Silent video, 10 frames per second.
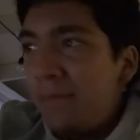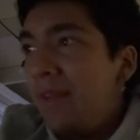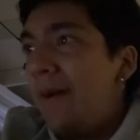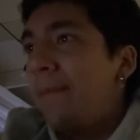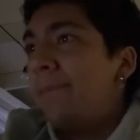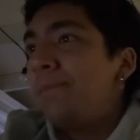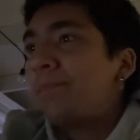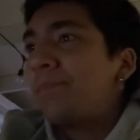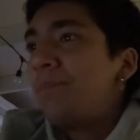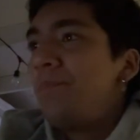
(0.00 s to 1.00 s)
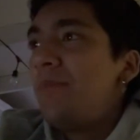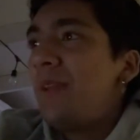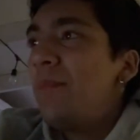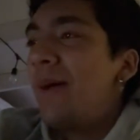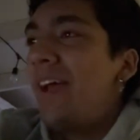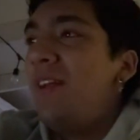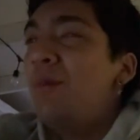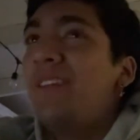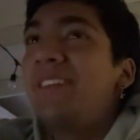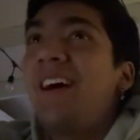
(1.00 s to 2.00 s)
Yeah. But
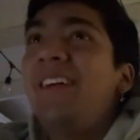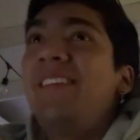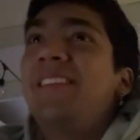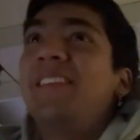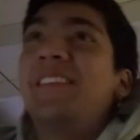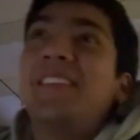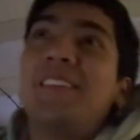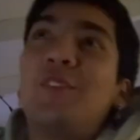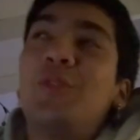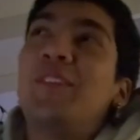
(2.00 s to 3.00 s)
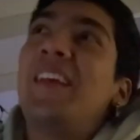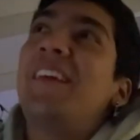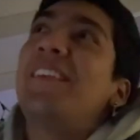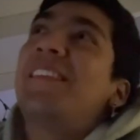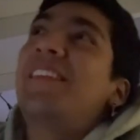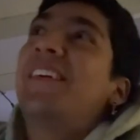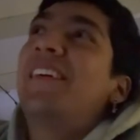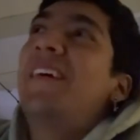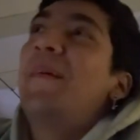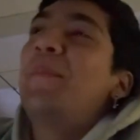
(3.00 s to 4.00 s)
anyways, guys, two things
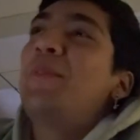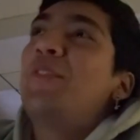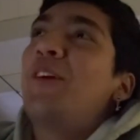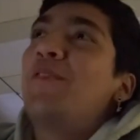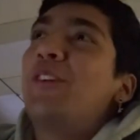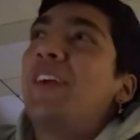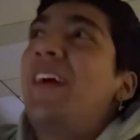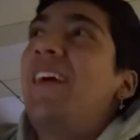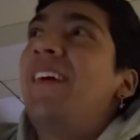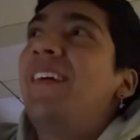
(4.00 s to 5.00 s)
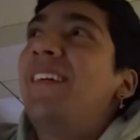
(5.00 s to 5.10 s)
uh, before I forget.